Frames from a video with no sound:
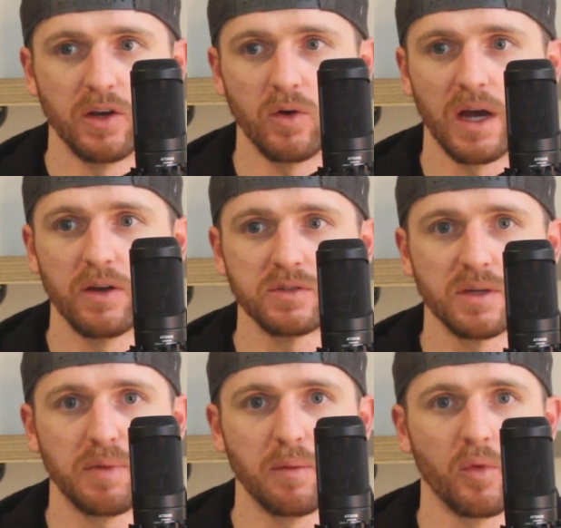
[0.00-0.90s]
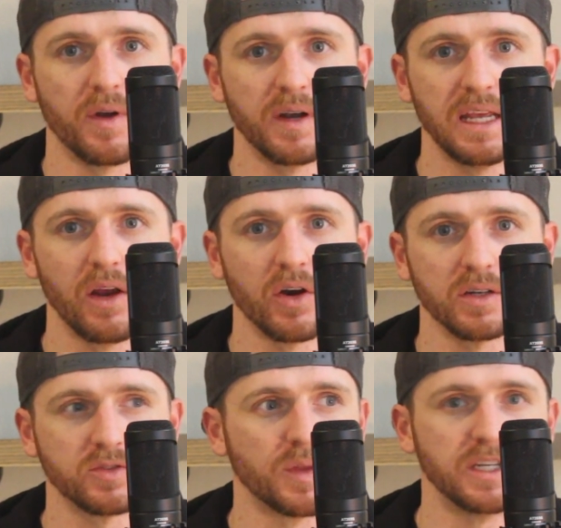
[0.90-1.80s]
You know, I know some people their knee
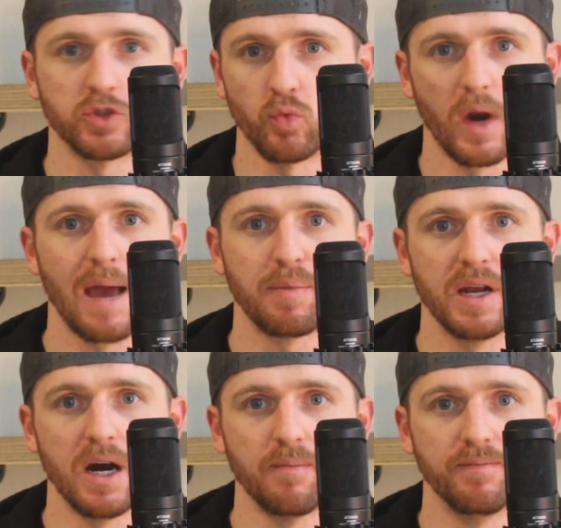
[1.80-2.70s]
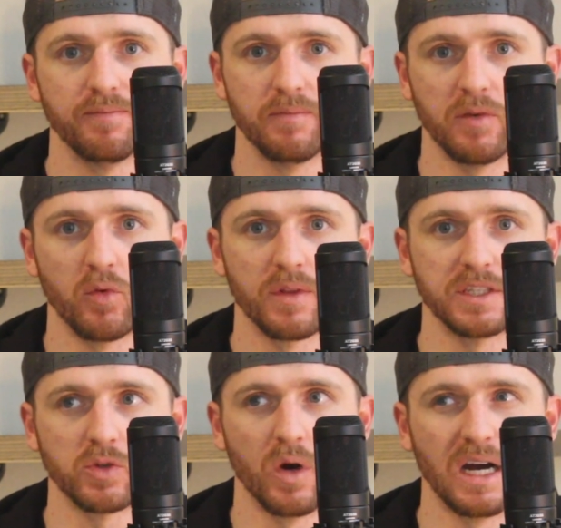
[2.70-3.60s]
hurts, so they just wrap it up before
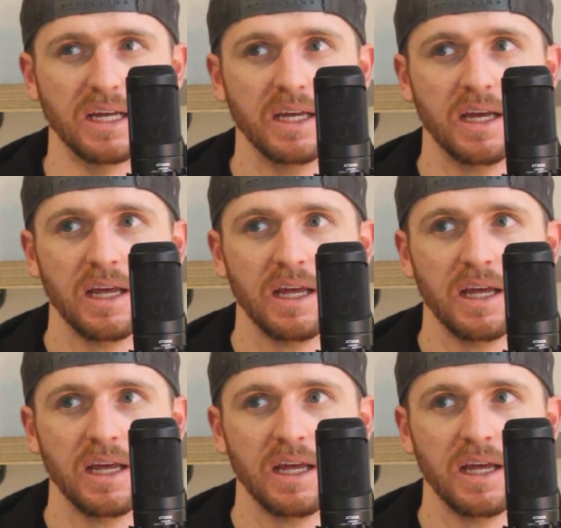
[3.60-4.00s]
they squat.